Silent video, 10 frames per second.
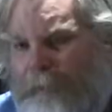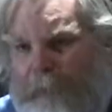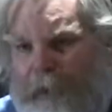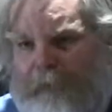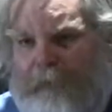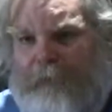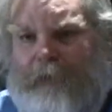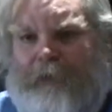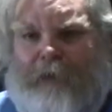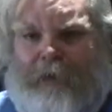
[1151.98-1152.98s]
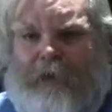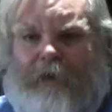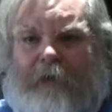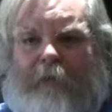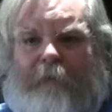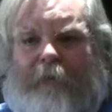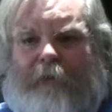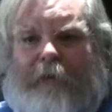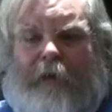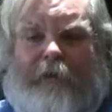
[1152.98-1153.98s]
But the Attorney General of
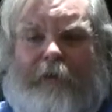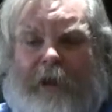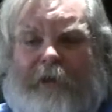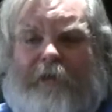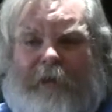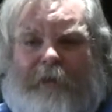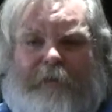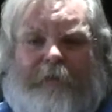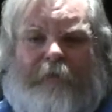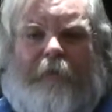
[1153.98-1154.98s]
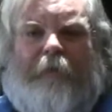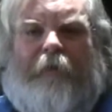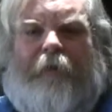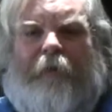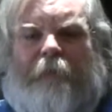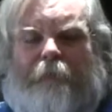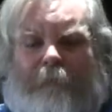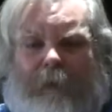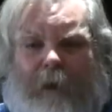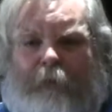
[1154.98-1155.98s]
our state says,
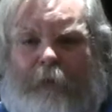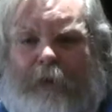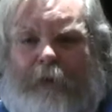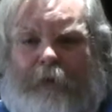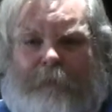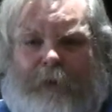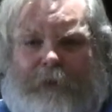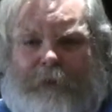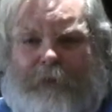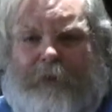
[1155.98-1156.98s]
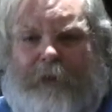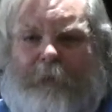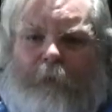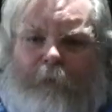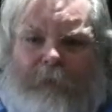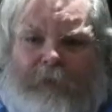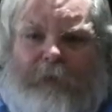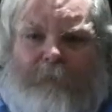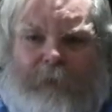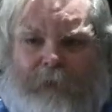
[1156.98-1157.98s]
I'm doing under research and he won't
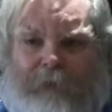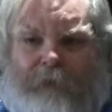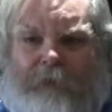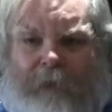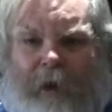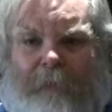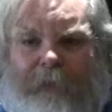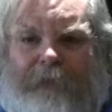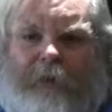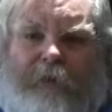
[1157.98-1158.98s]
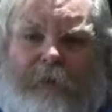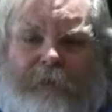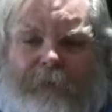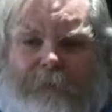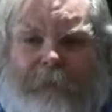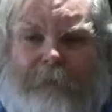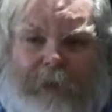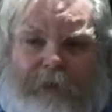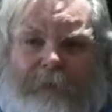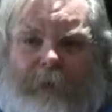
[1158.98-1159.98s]
risk a political trial because he knows if they
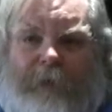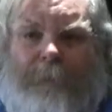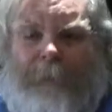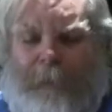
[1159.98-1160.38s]
arrest me,